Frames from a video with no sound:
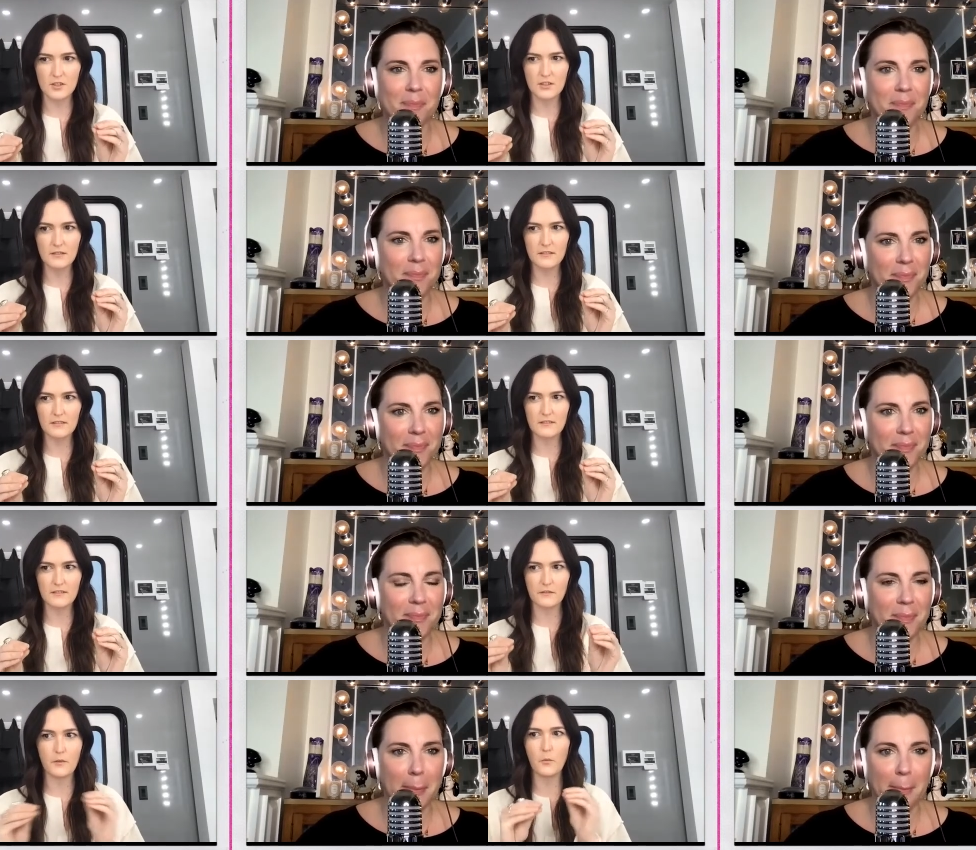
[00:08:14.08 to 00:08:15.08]
Speaker 1: she
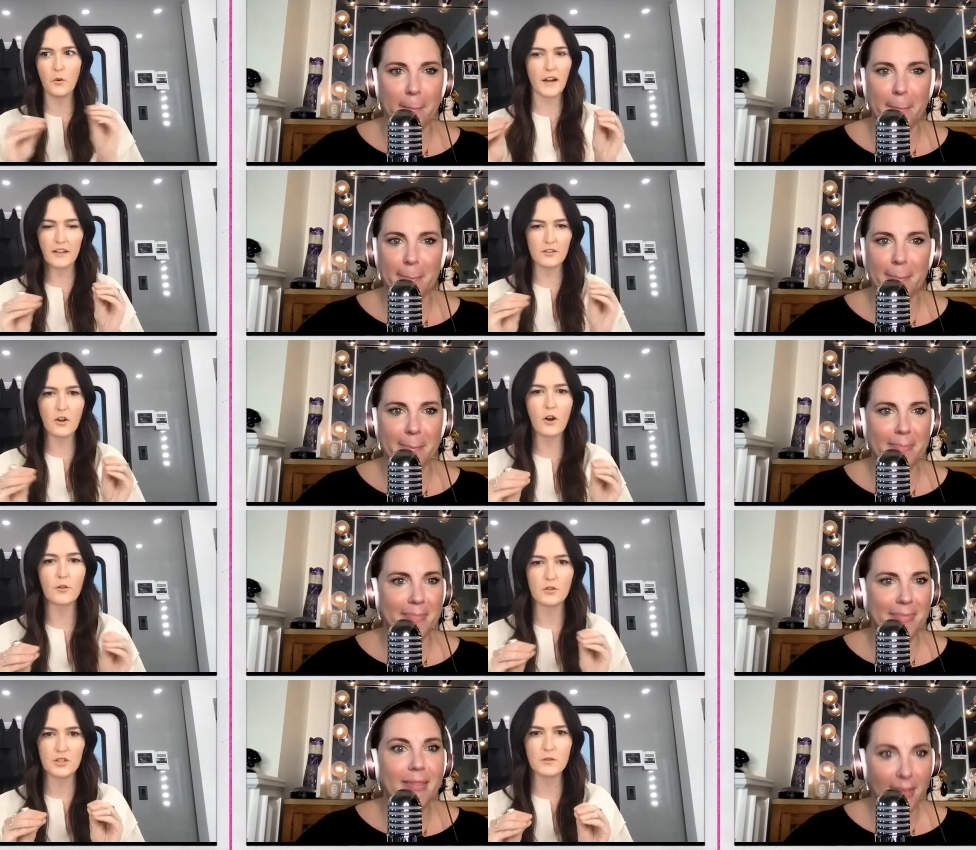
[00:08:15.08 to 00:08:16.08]
from what i
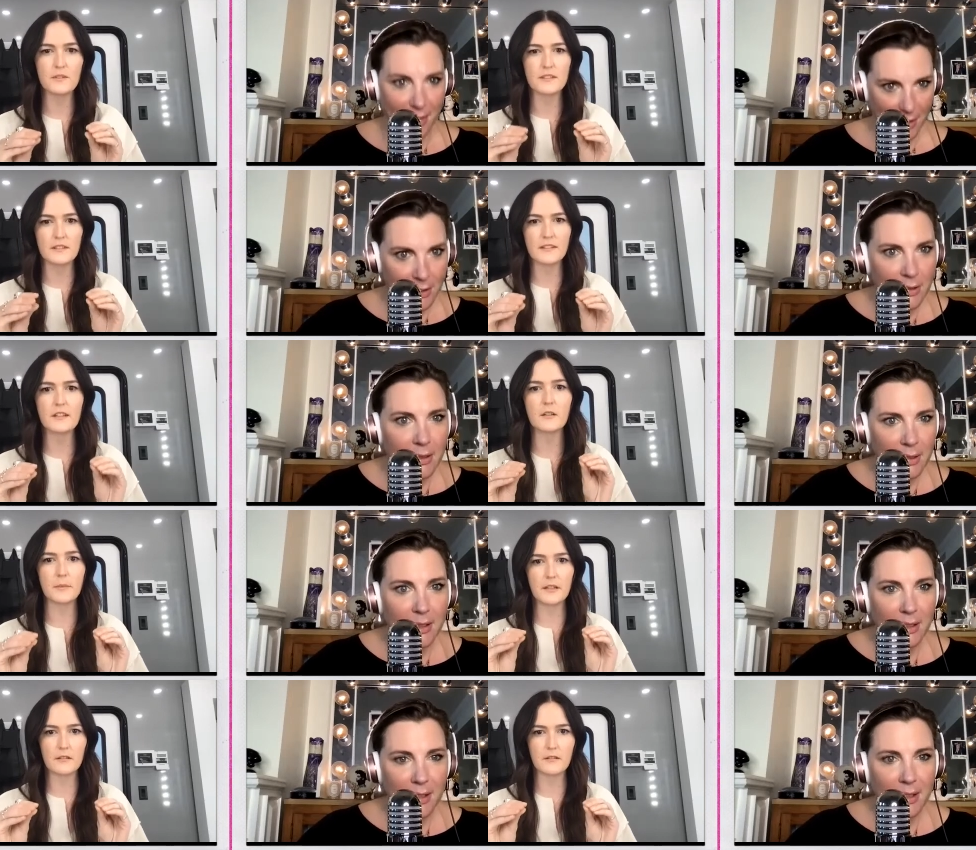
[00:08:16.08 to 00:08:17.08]
know she was a little
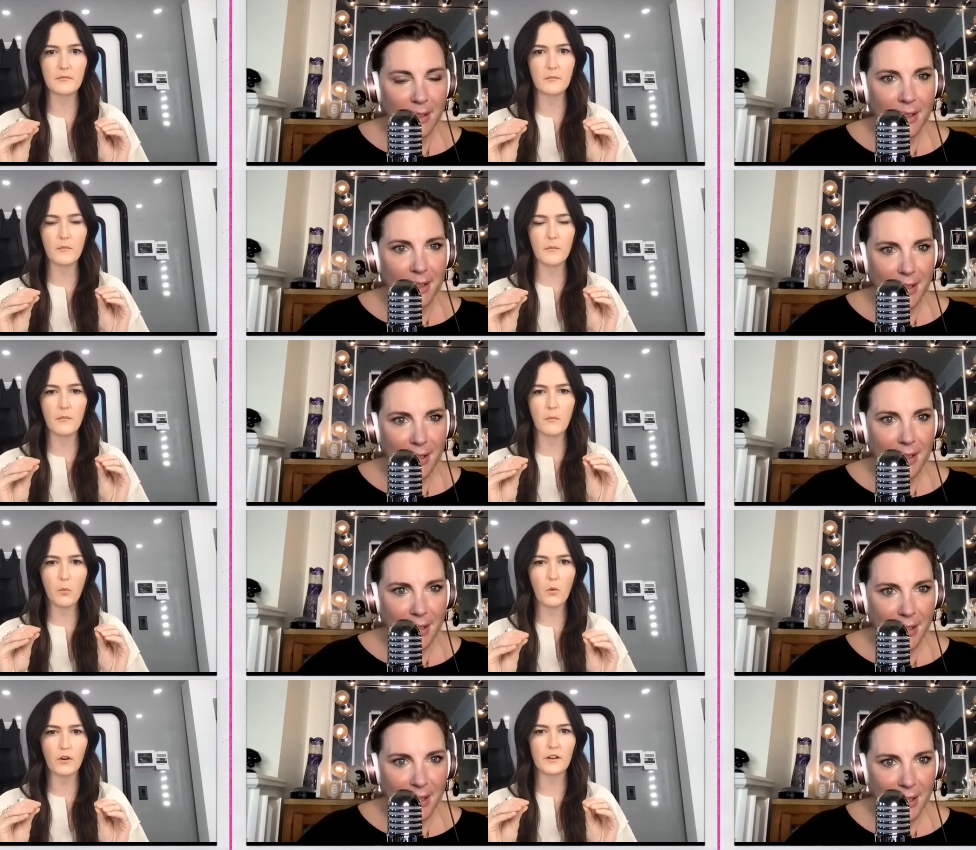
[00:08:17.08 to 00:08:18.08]
bit
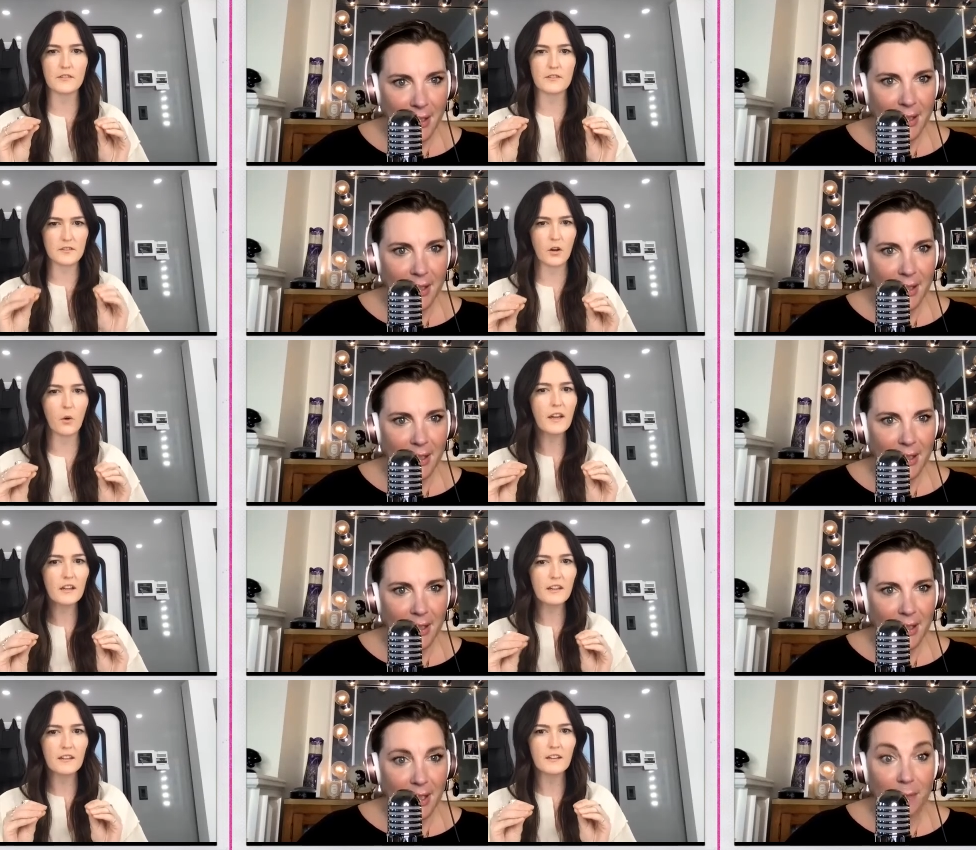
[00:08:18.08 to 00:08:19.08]
more
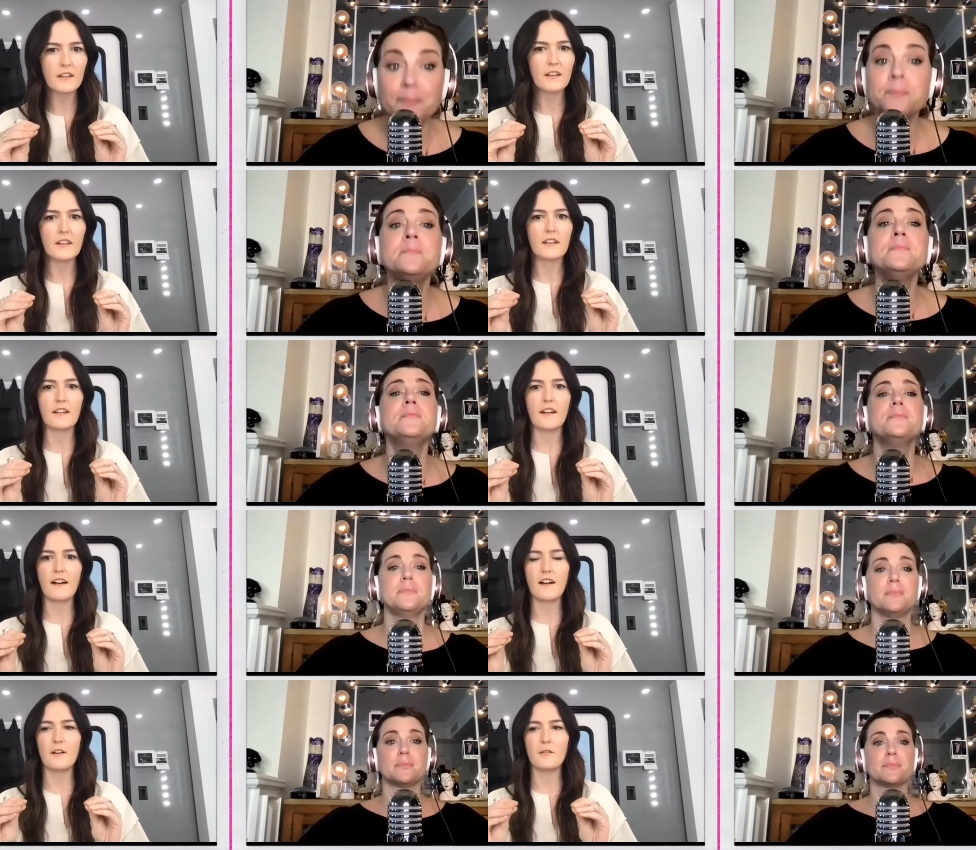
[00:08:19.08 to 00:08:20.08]
stoic mm.
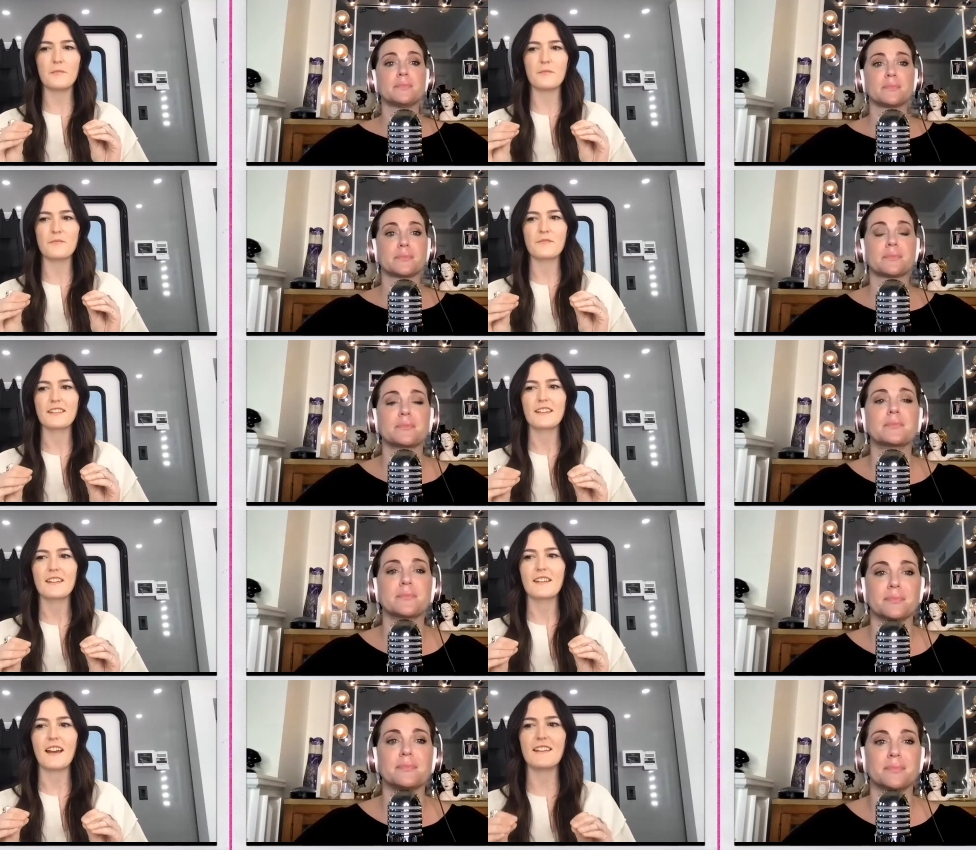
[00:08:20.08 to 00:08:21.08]
um,
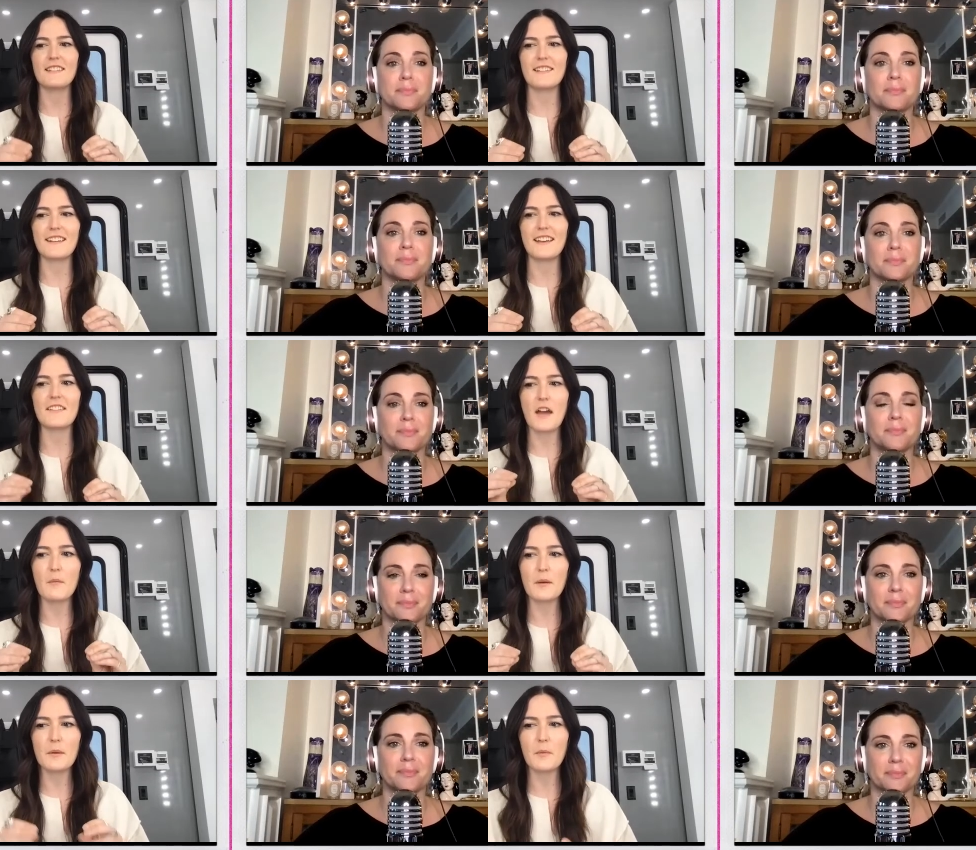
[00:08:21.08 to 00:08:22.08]
and and
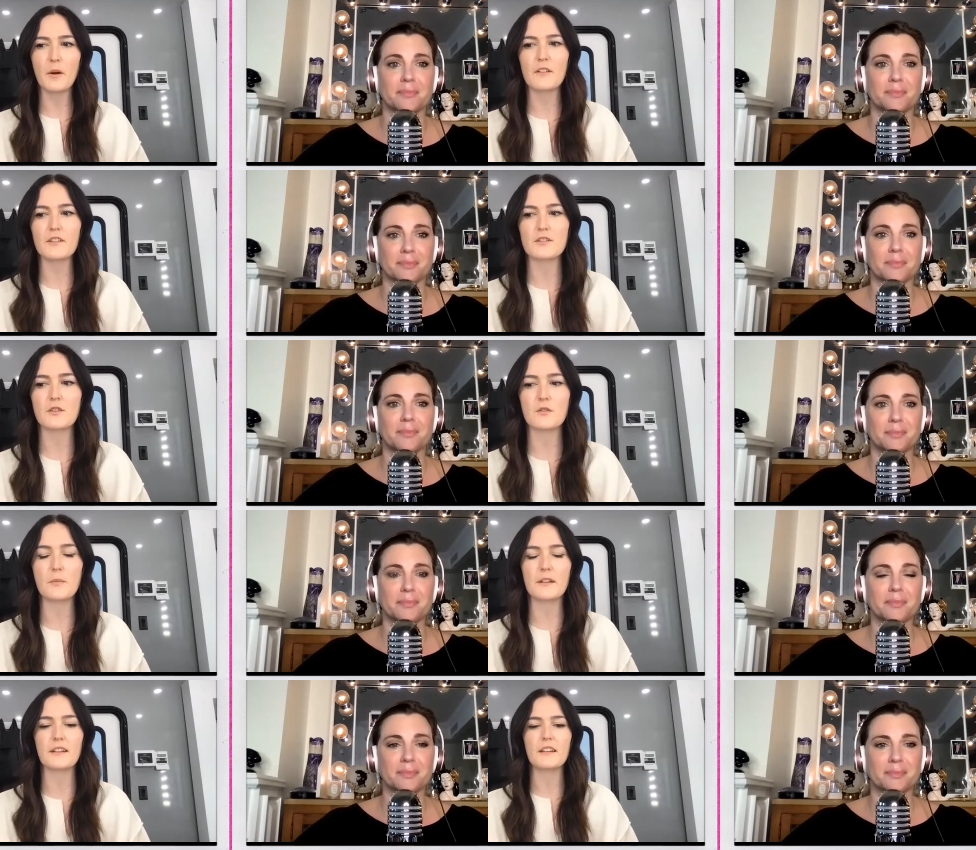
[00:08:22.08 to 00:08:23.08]
that may be part of it too but